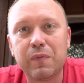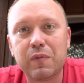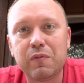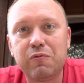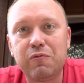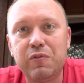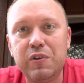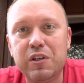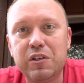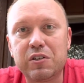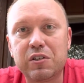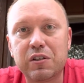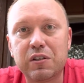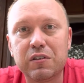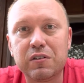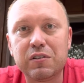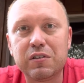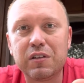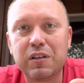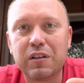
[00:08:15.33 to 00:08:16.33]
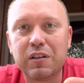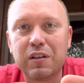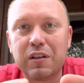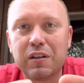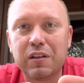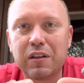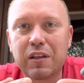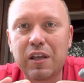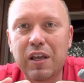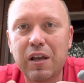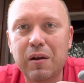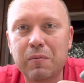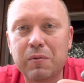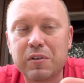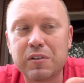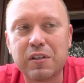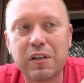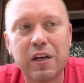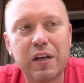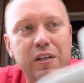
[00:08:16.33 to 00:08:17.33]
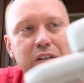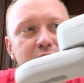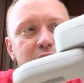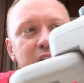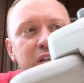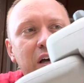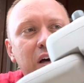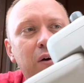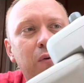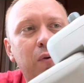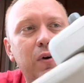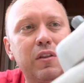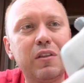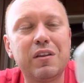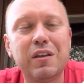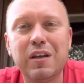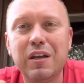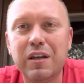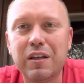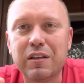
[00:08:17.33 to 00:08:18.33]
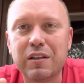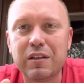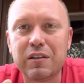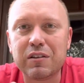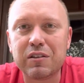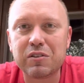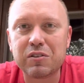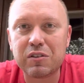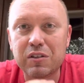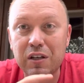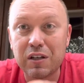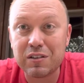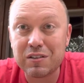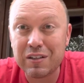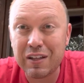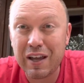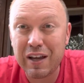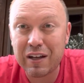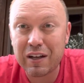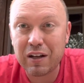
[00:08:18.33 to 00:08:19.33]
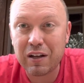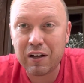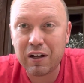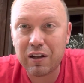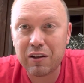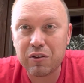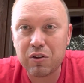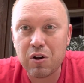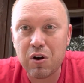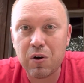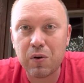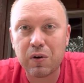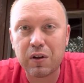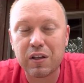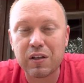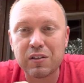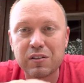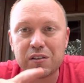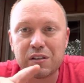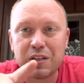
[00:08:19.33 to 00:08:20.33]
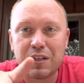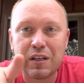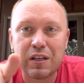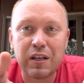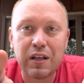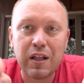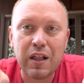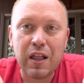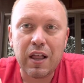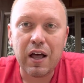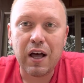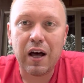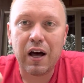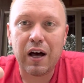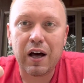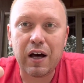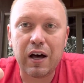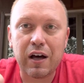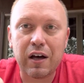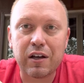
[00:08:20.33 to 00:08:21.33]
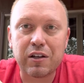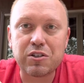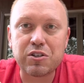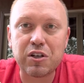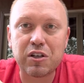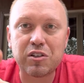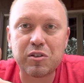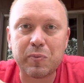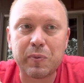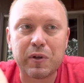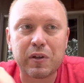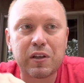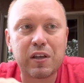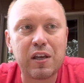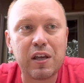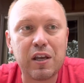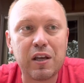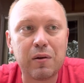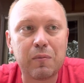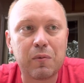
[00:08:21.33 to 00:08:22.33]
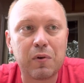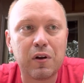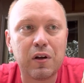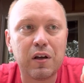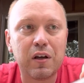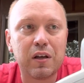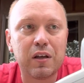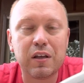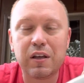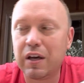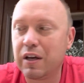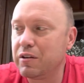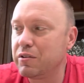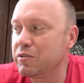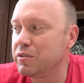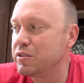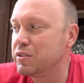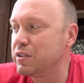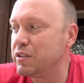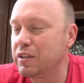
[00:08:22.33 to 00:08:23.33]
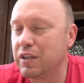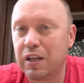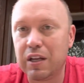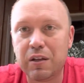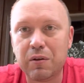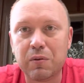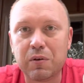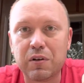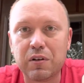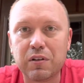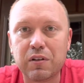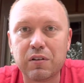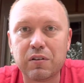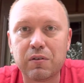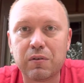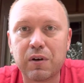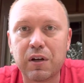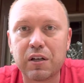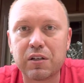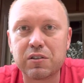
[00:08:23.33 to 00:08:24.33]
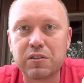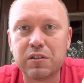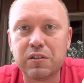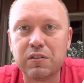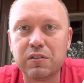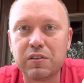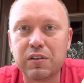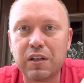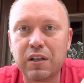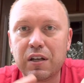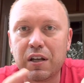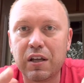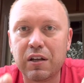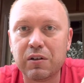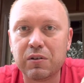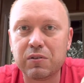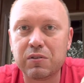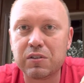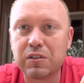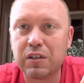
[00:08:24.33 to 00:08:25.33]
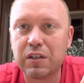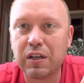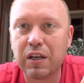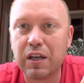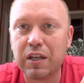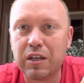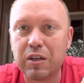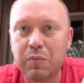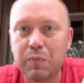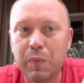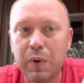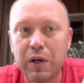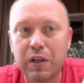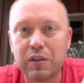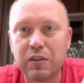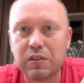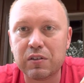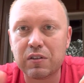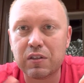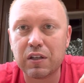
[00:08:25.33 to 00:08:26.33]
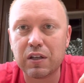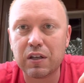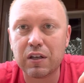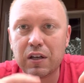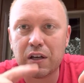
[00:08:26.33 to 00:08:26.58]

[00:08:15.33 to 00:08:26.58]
features, and the camera's nice. One thing that this does lack, I'll note, is the adjustable camera. I don't see it anywhere in the directions, and I don't see any buttons that